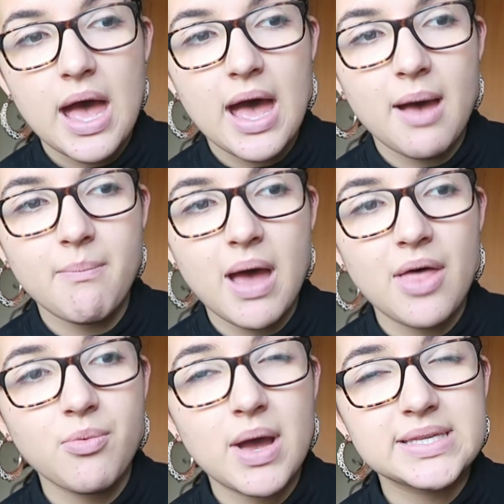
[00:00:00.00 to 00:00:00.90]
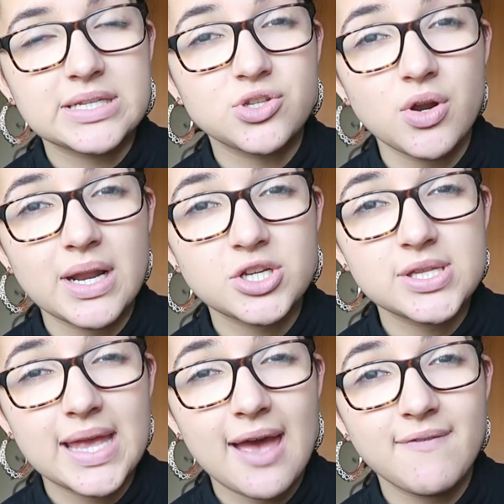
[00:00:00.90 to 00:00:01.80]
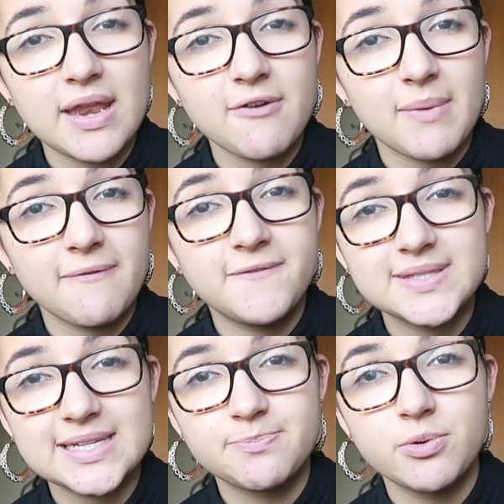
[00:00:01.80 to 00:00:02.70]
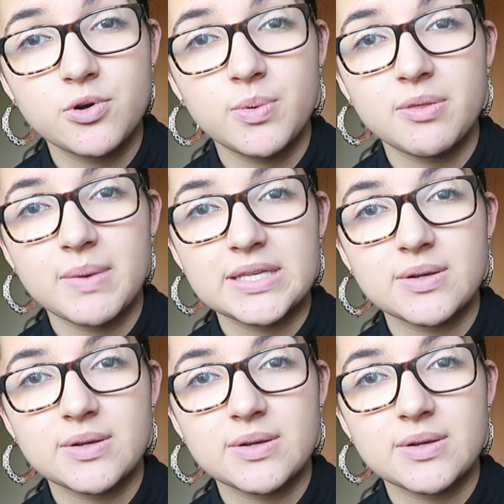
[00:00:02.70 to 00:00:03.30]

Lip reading: Otherwise, I don't actually have any of my physics book with me,